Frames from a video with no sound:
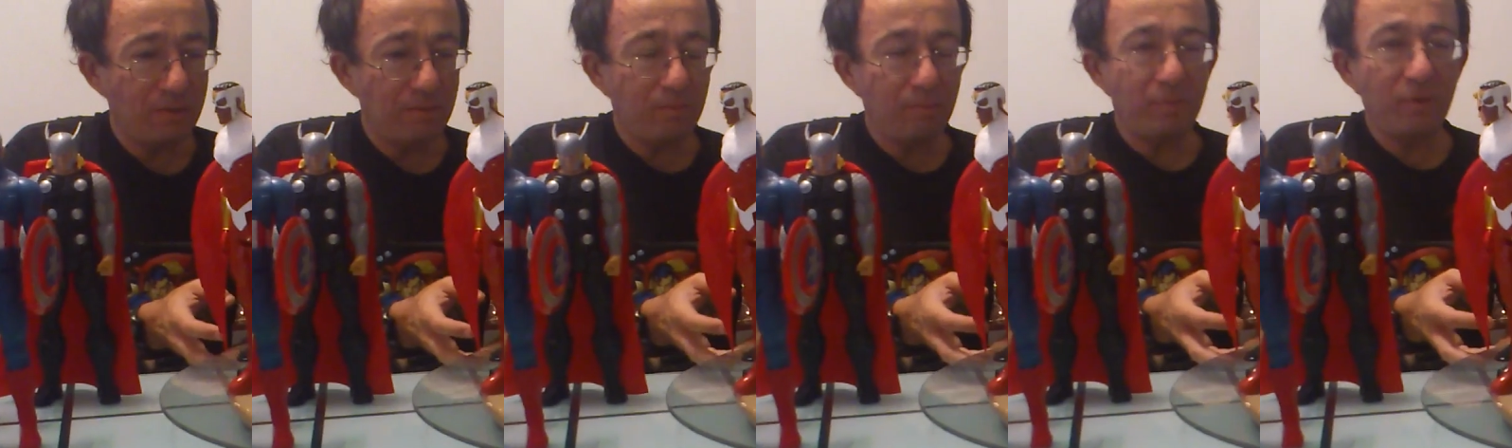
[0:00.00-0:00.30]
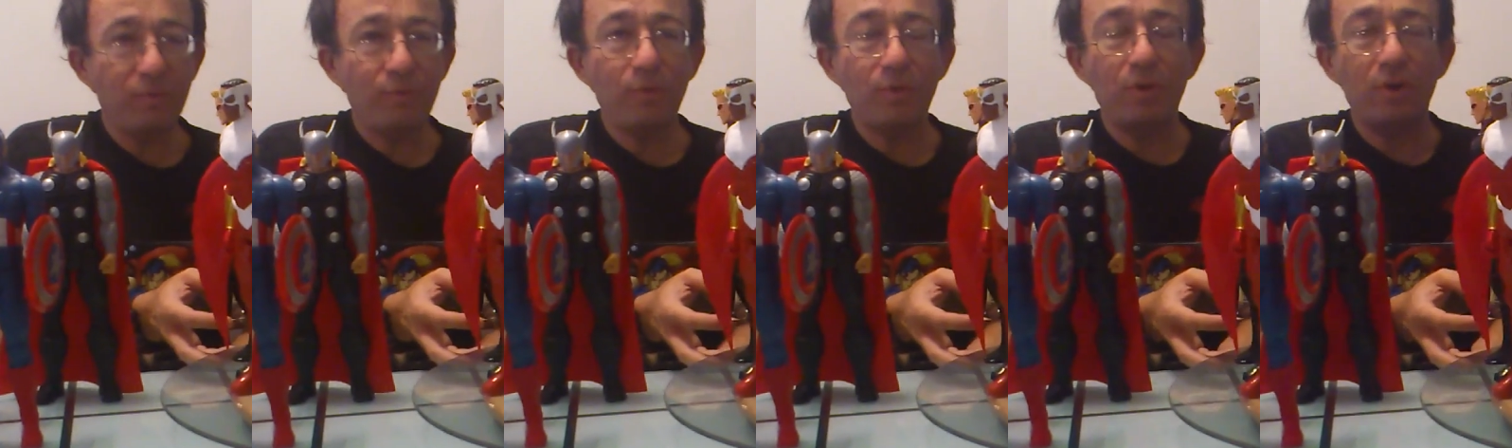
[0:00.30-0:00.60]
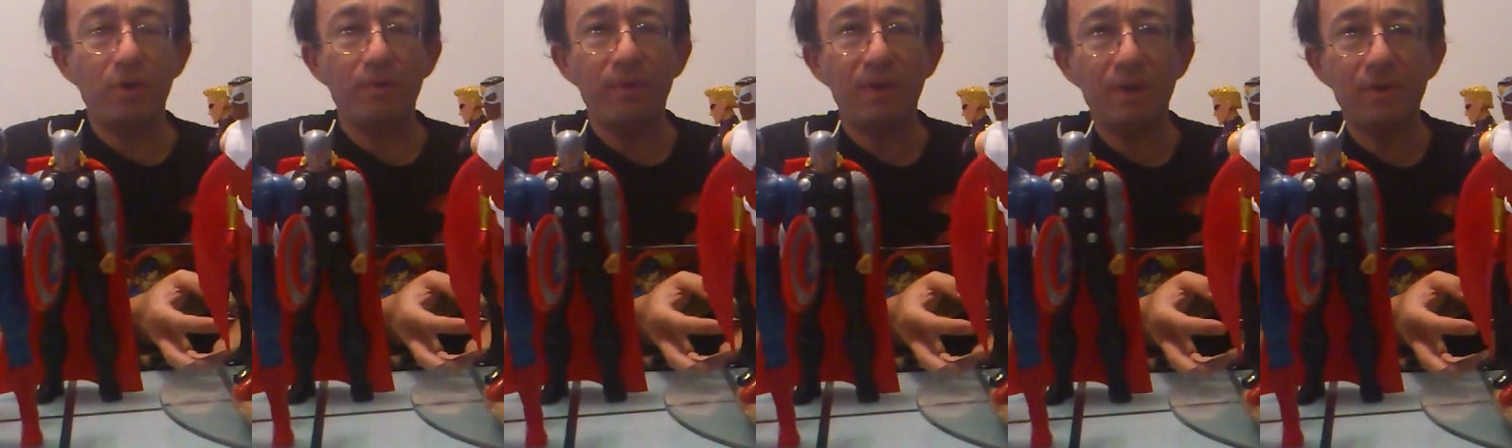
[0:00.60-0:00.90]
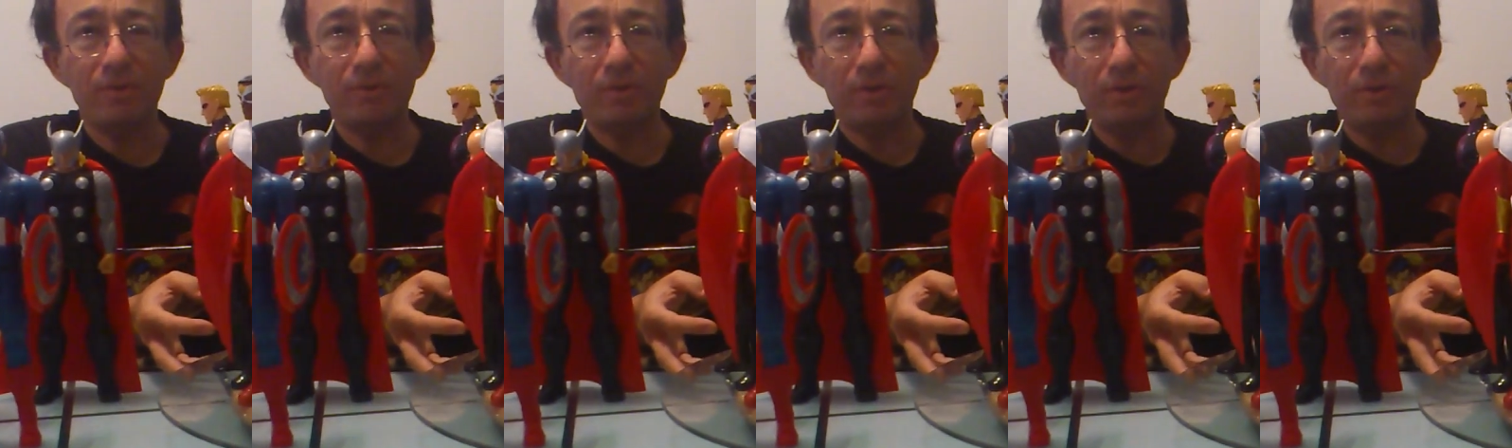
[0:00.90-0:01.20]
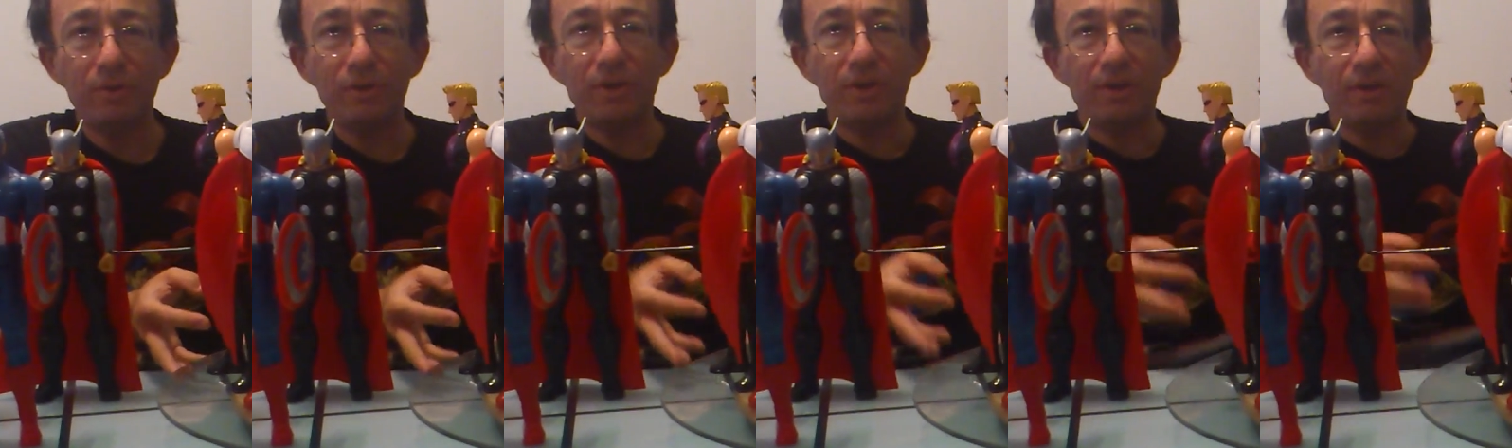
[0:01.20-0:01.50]
before we
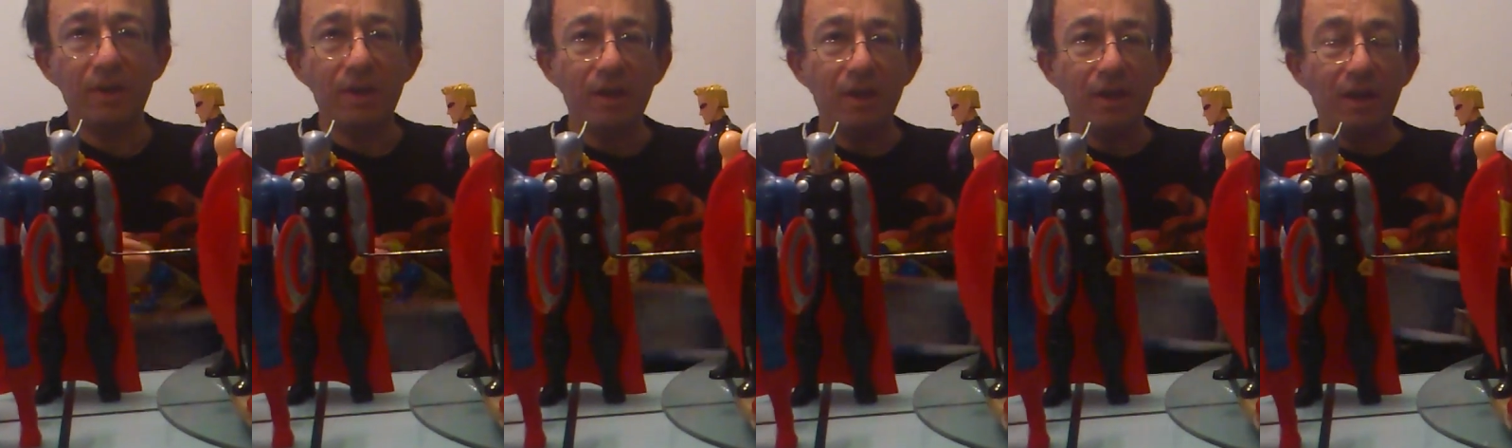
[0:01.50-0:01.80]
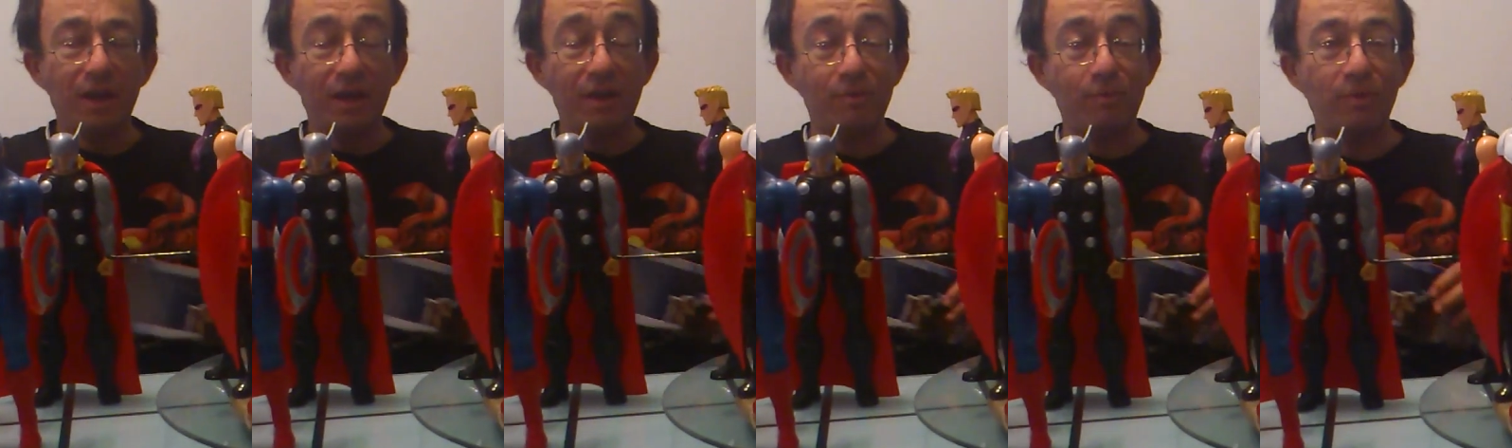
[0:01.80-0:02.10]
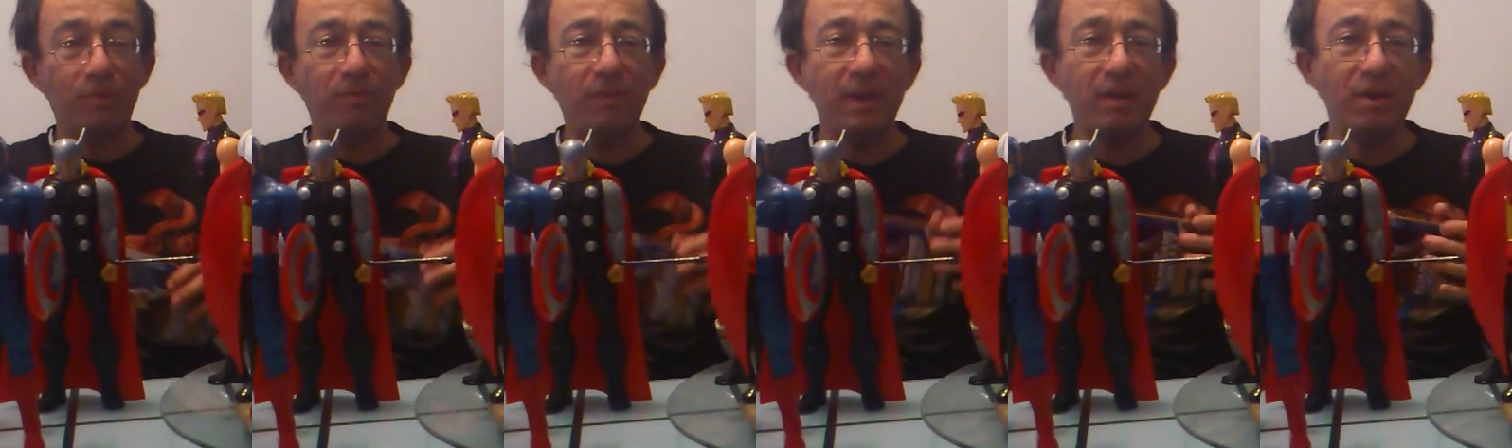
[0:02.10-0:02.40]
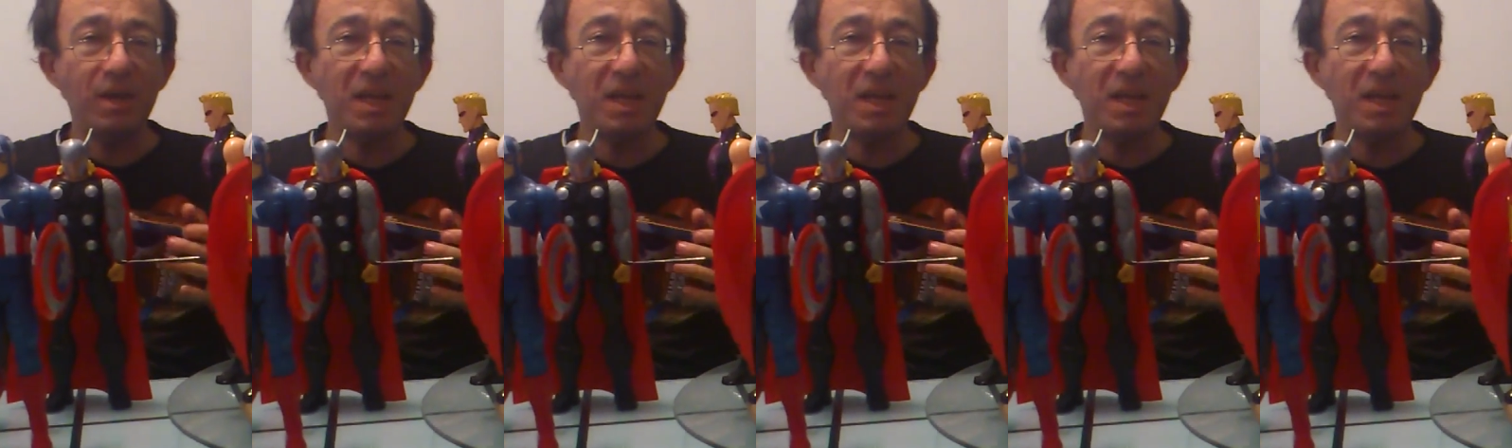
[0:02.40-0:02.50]
conclude our very